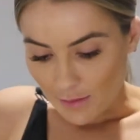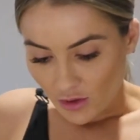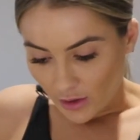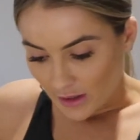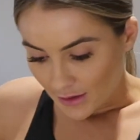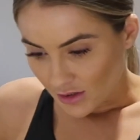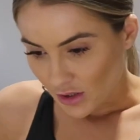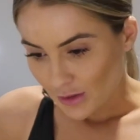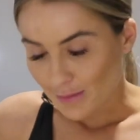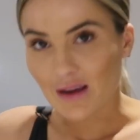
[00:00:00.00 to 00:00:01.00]
I'm going
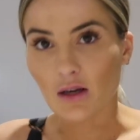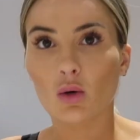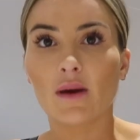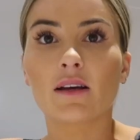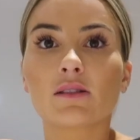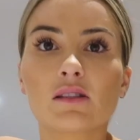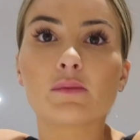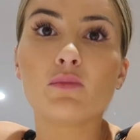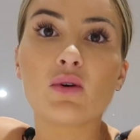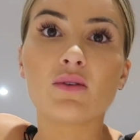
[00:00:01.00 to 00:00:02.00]
to make a quick
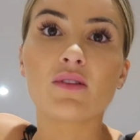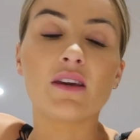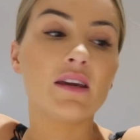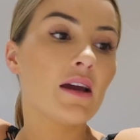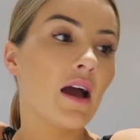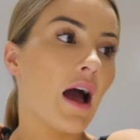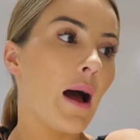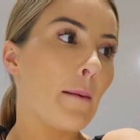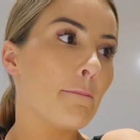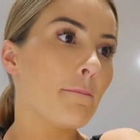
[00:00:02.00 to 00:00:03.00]
smoothie
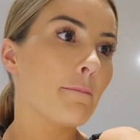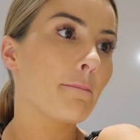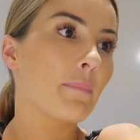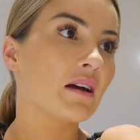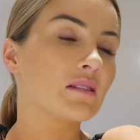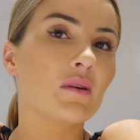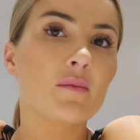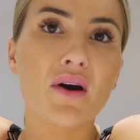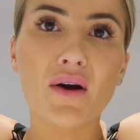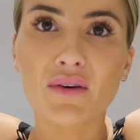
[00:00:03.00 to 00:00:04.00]
um, because I'm a
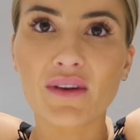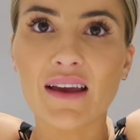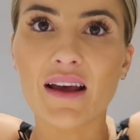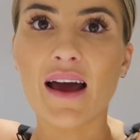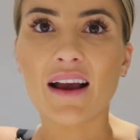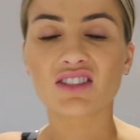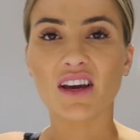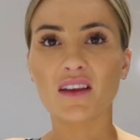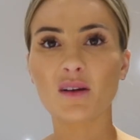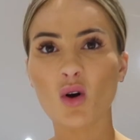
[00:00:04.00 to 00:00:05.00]
little bit hungry again.
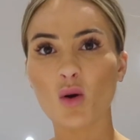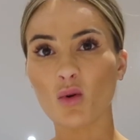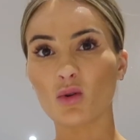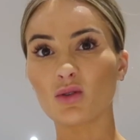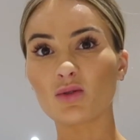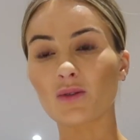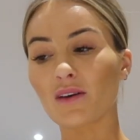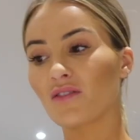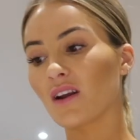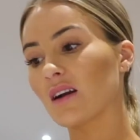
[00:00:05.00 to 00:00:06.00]
Actually, I think I'm hormonal, so
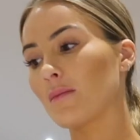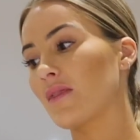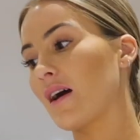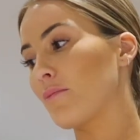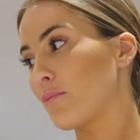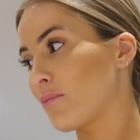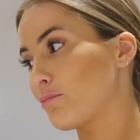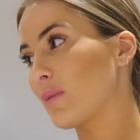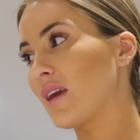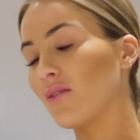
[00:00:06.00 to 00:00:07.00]
I feel like I'm in that
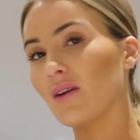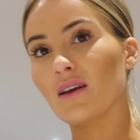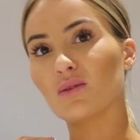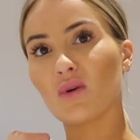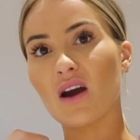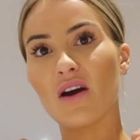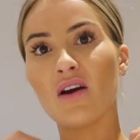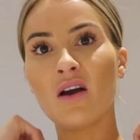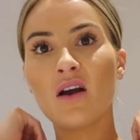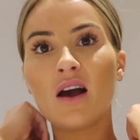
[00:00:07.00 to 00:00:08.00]
period
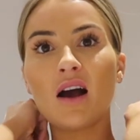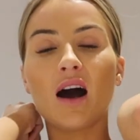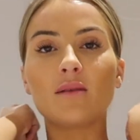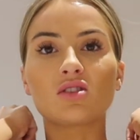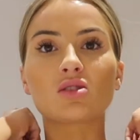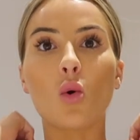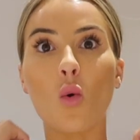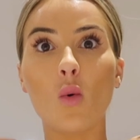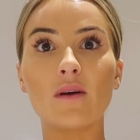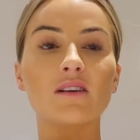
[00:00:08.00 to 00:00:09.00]
where I'm just
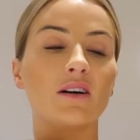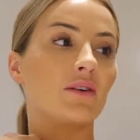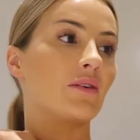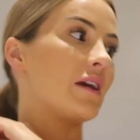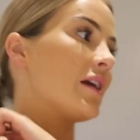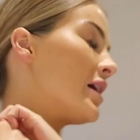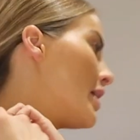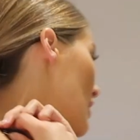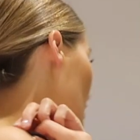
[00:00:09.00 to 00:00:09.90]
always hungry